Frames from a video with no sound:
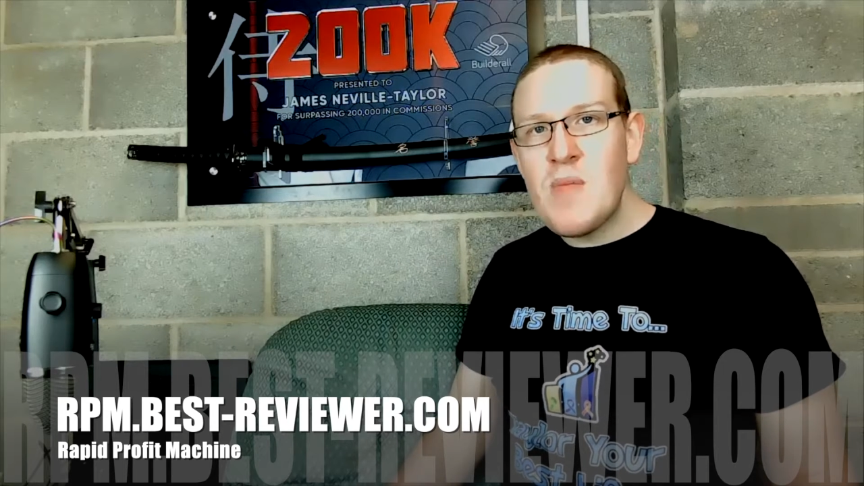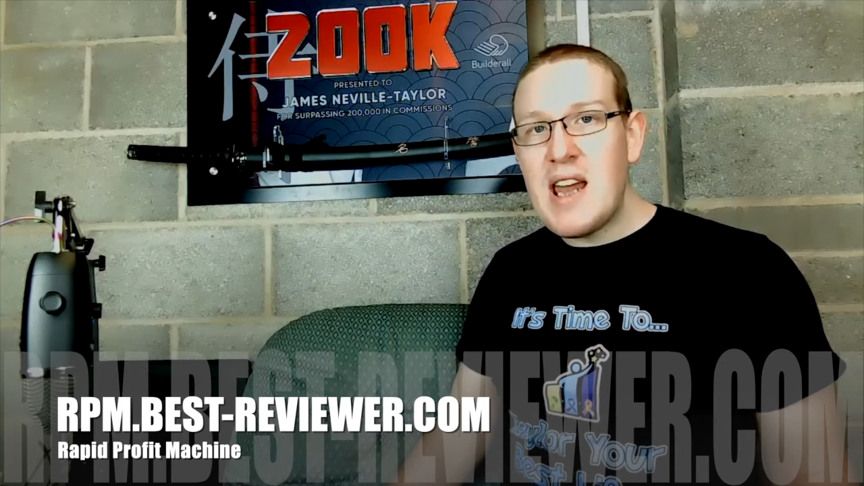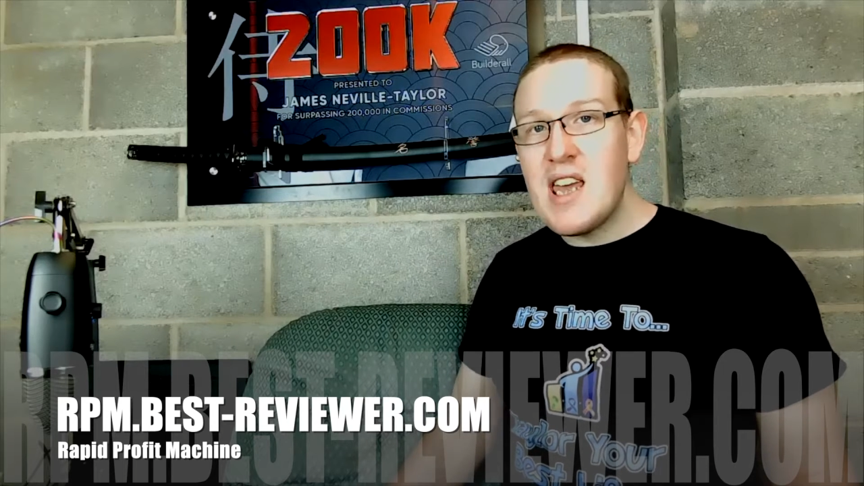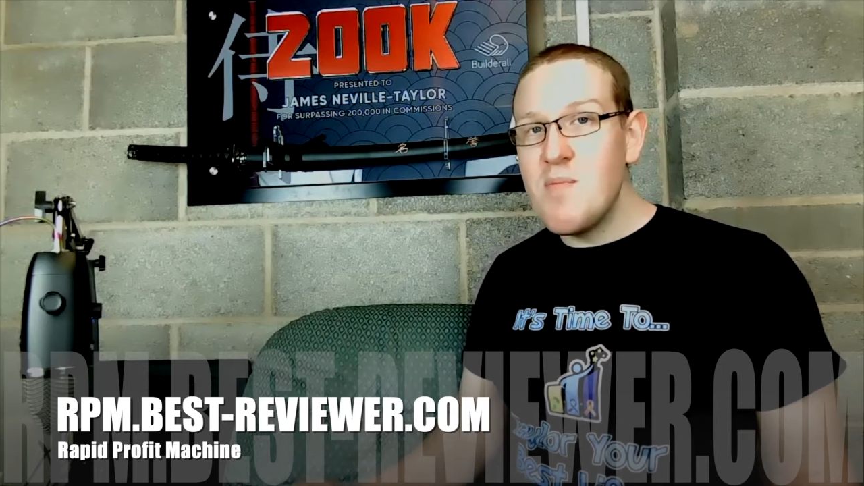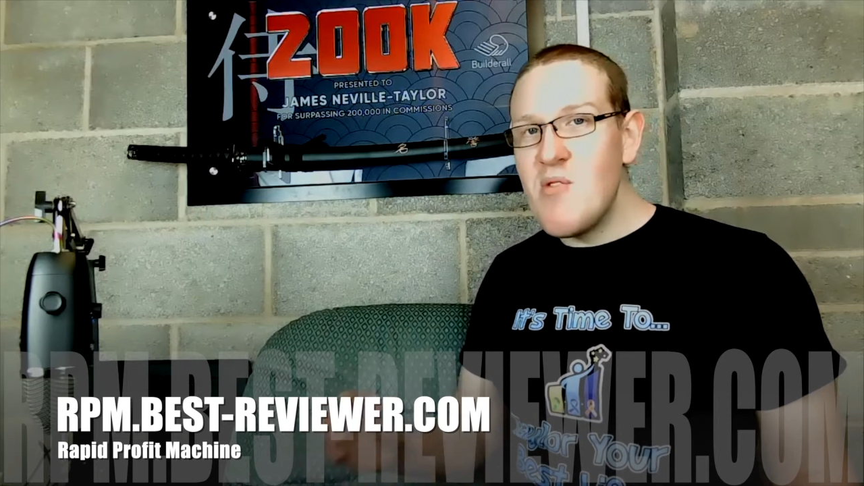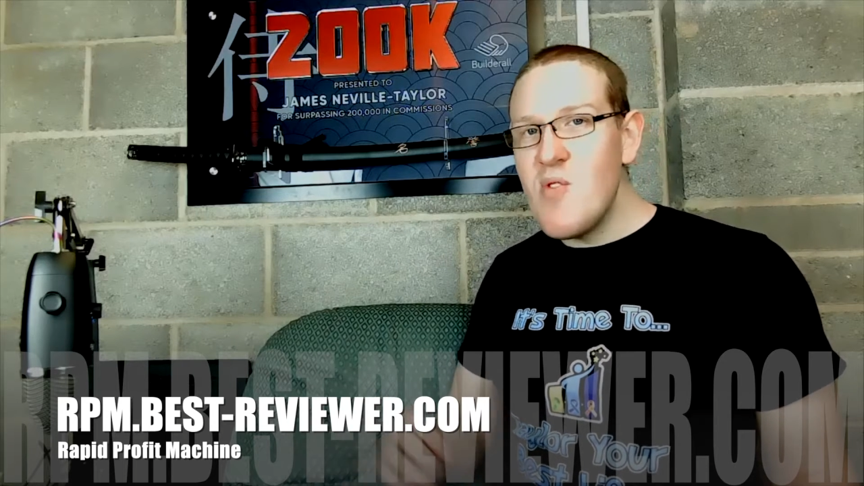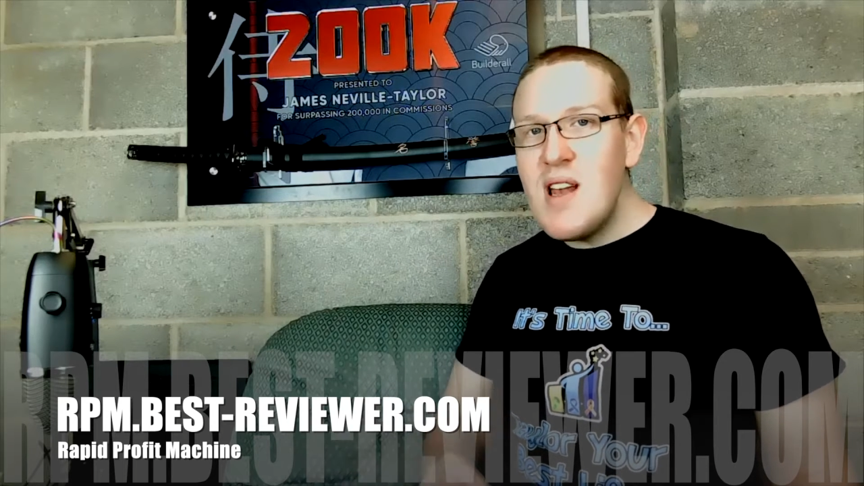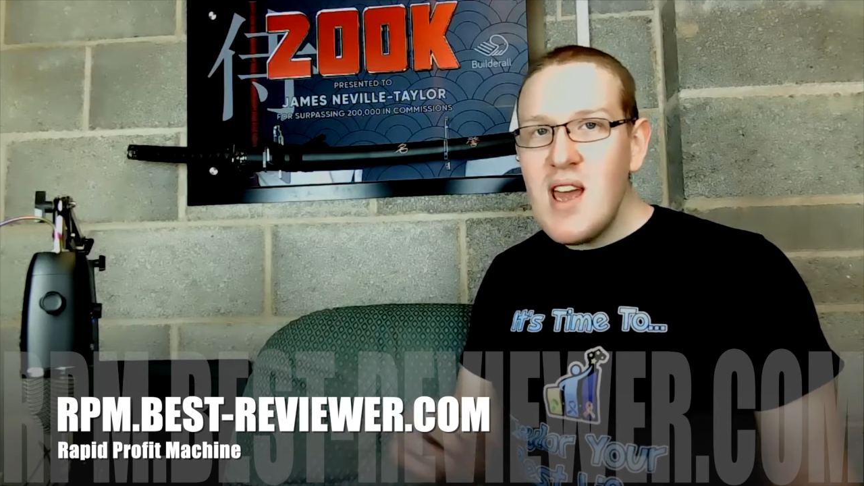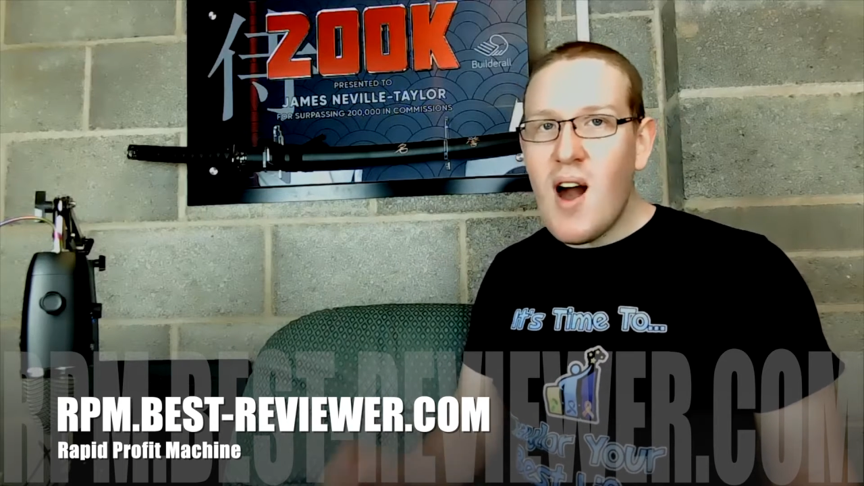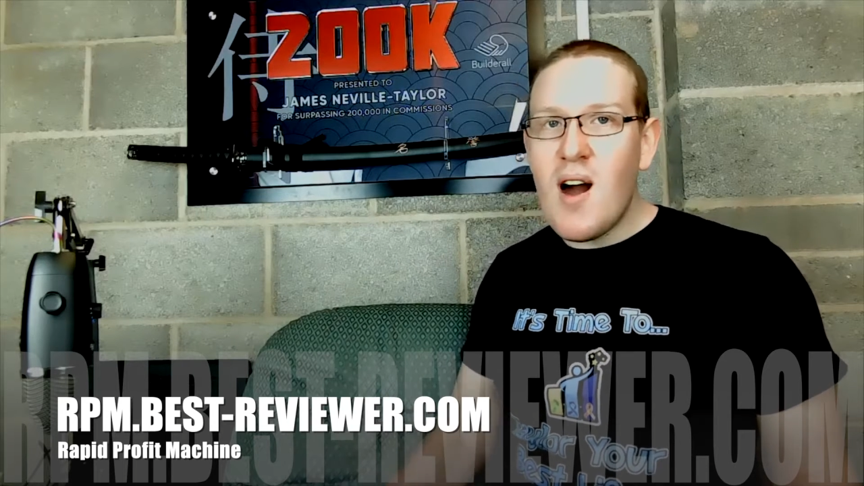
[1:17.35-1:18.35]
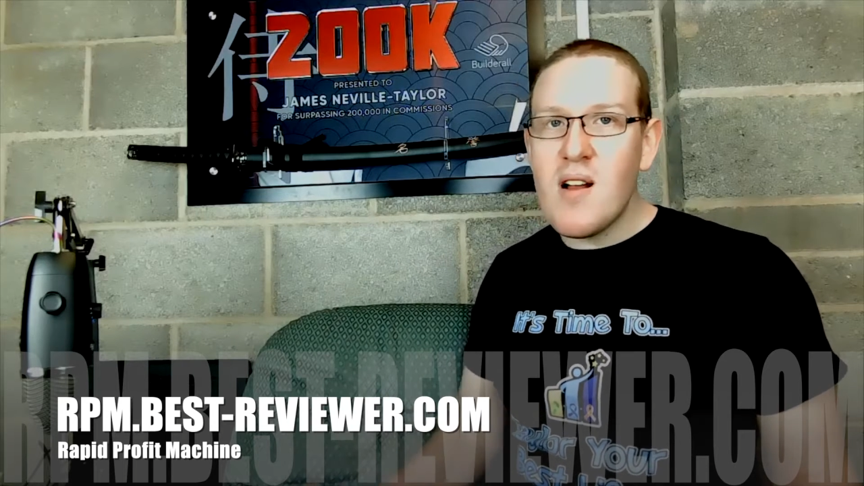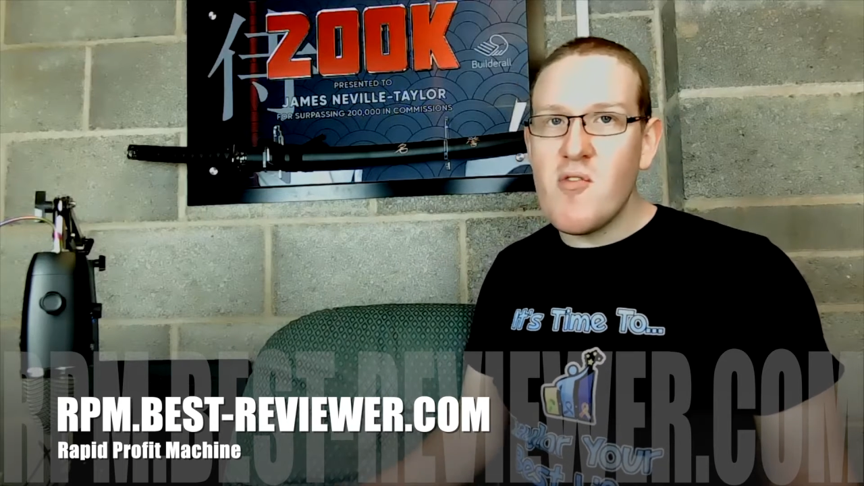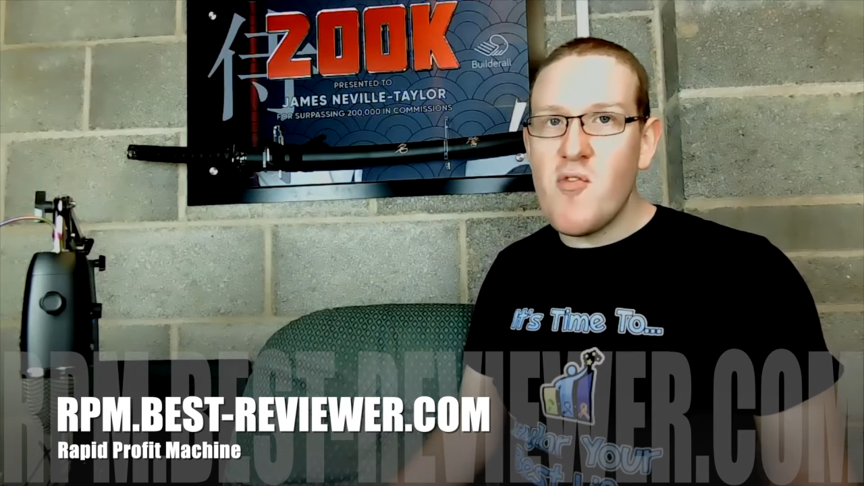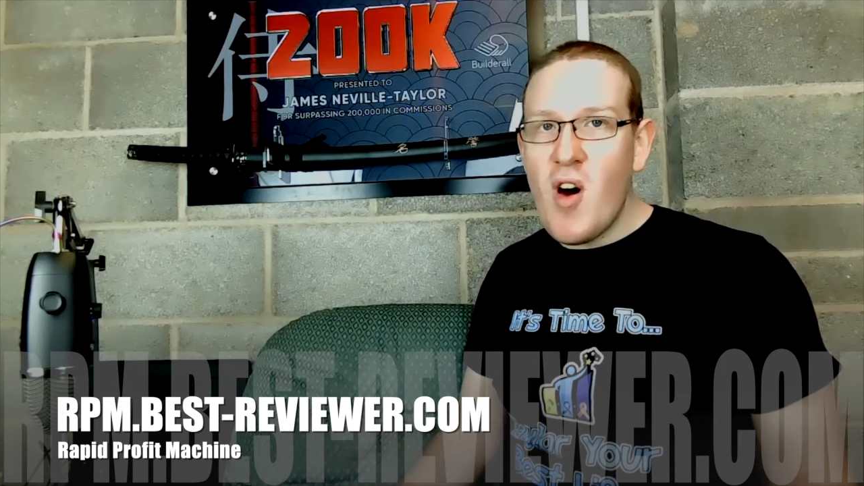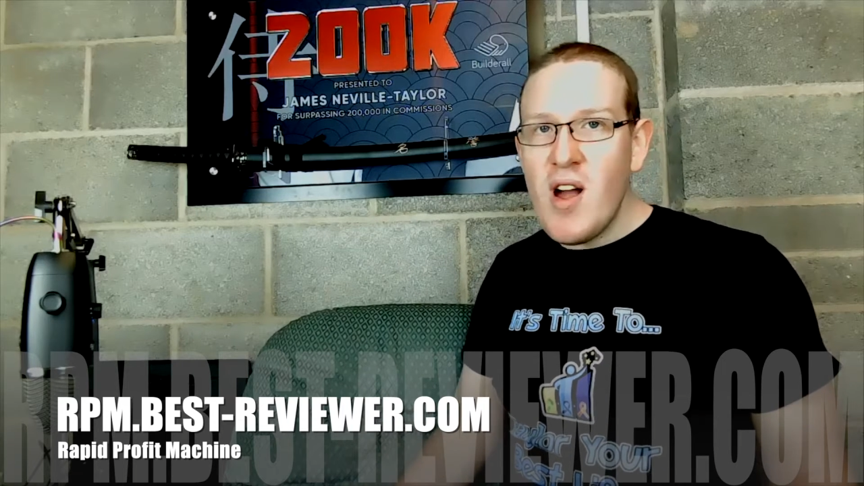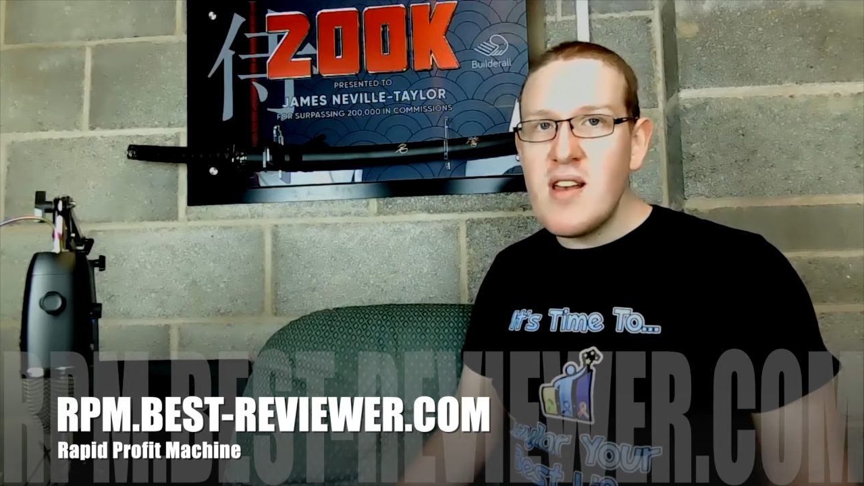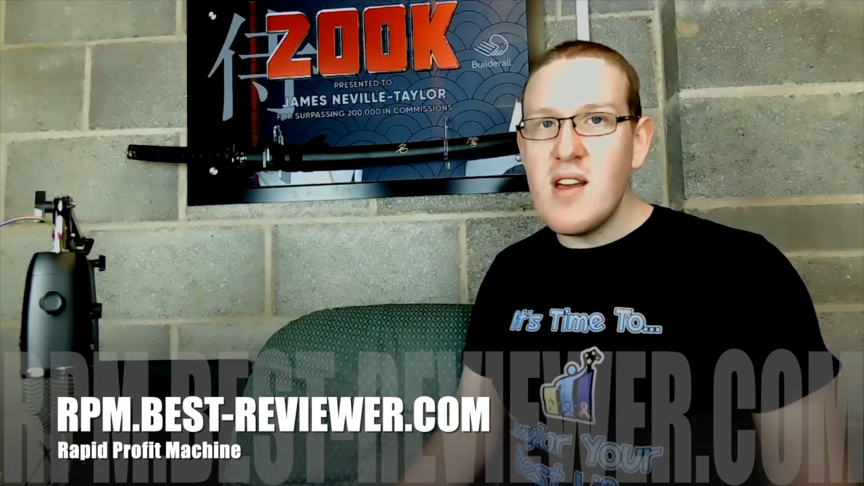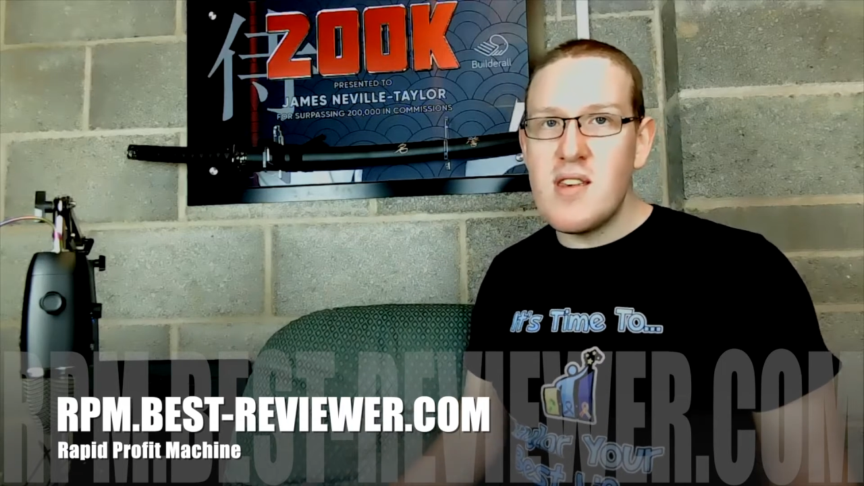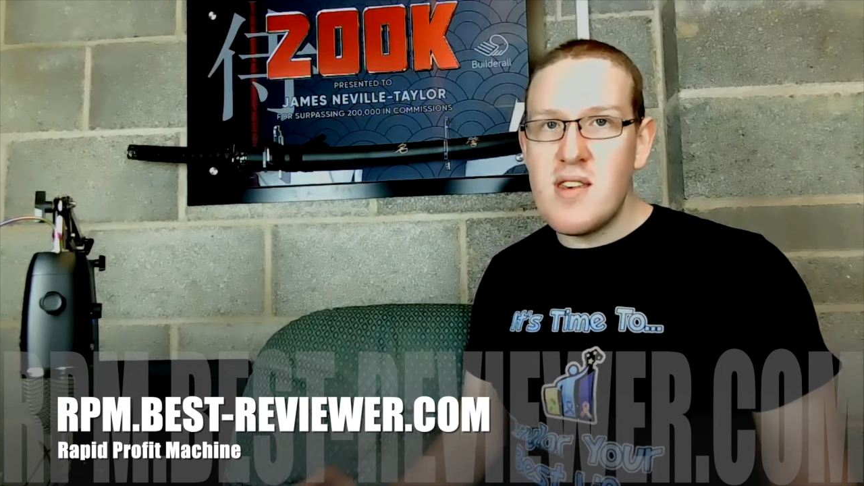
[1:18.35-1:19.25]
And it can be really hard to find a